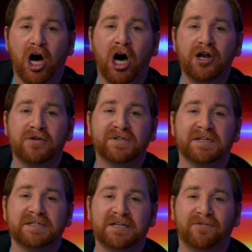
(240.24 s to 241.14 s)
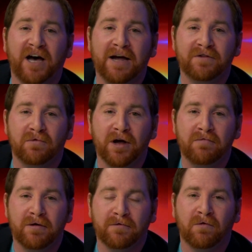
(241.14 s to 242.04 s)
under 65 in the Red
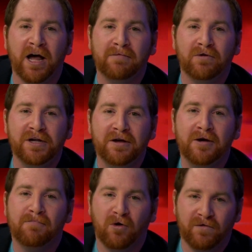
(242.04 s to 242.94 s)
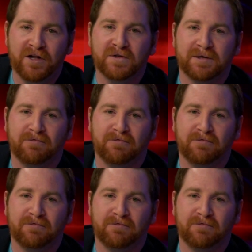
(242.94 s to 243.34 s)
River Rivalry. More videos at